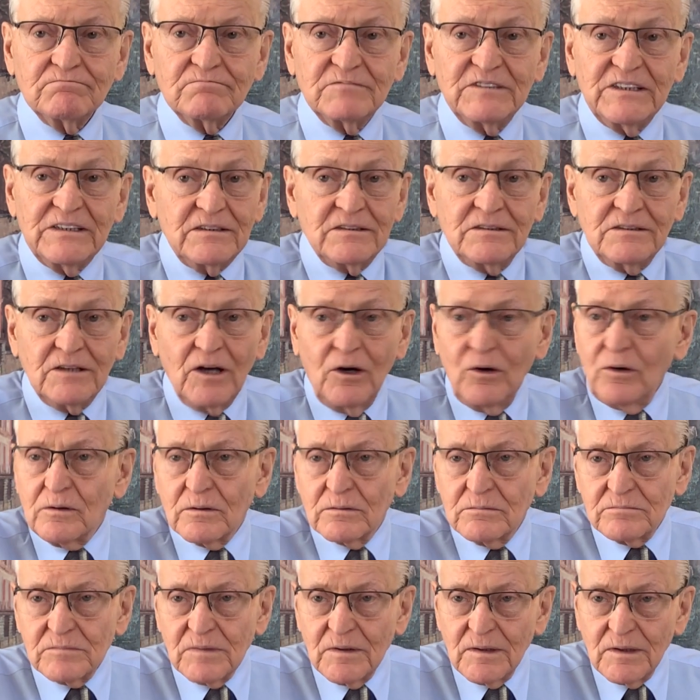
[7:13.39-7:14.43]
Didn't
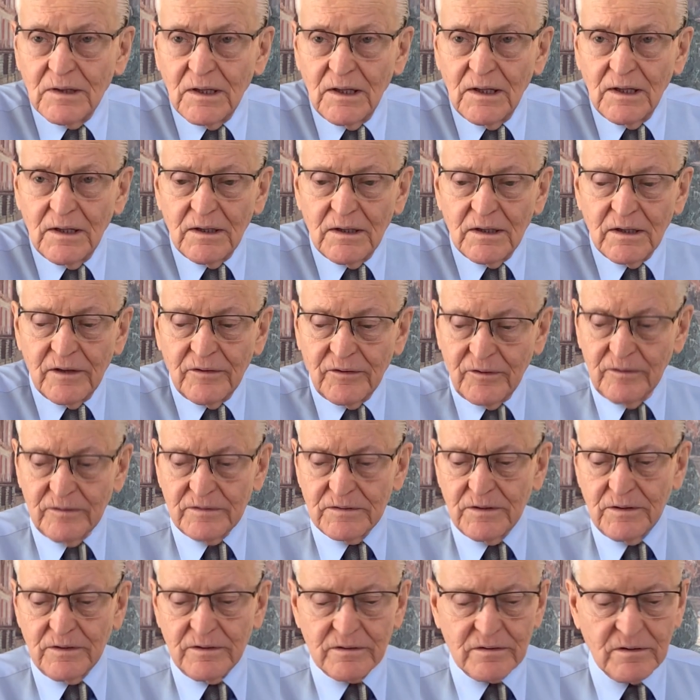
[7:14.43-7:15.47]
know. In
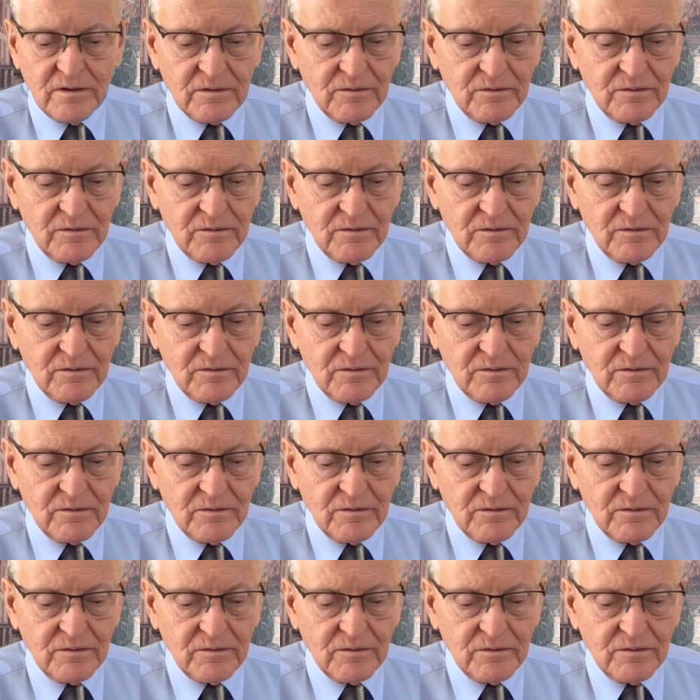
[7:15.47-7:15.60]
those years,